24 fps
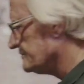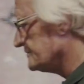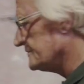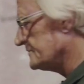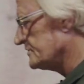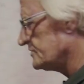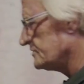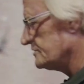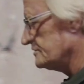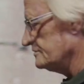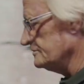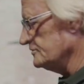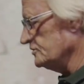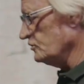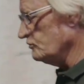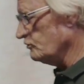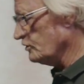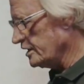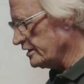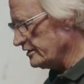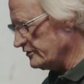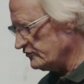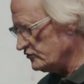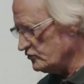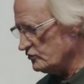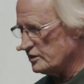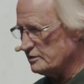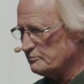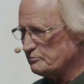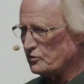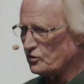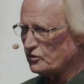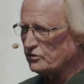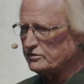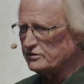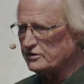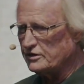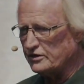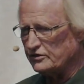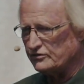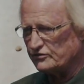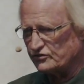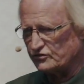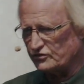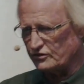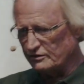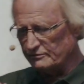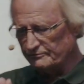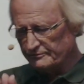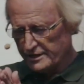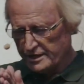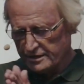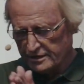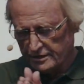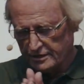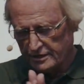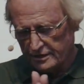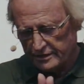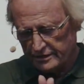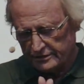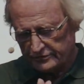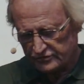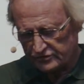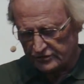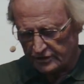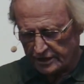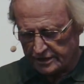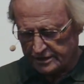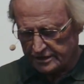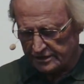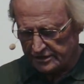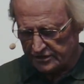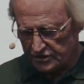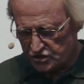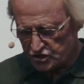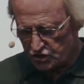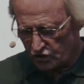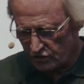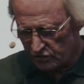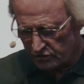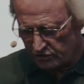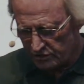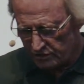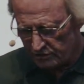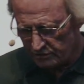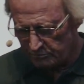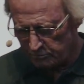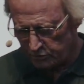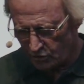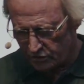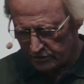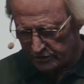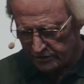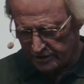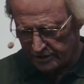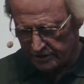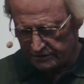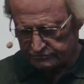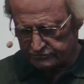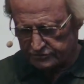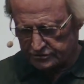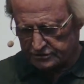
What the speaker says: It's a new way of doing birthdays, so it's like an eternal birthday.